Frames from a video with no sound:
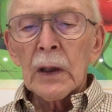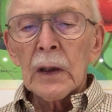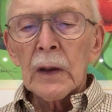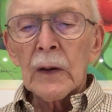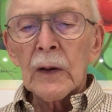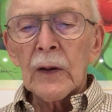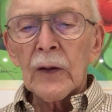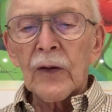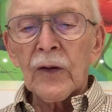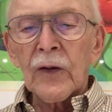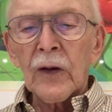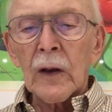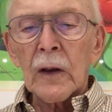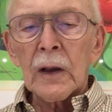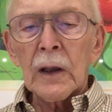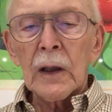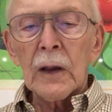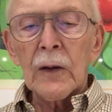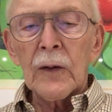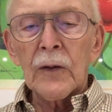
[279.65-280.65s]
the
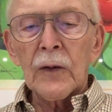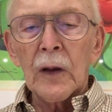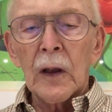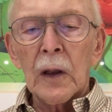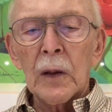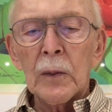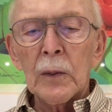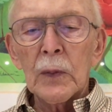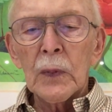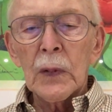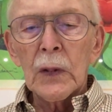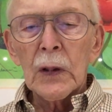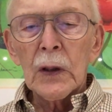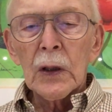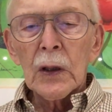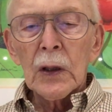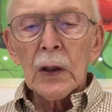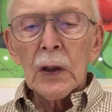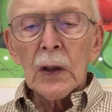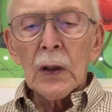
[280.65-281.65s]
sucking thumb
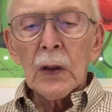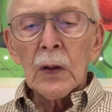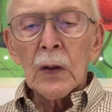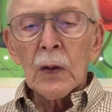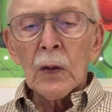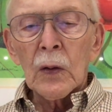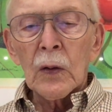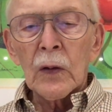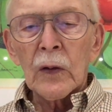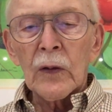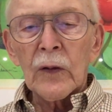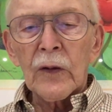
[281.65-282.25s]
or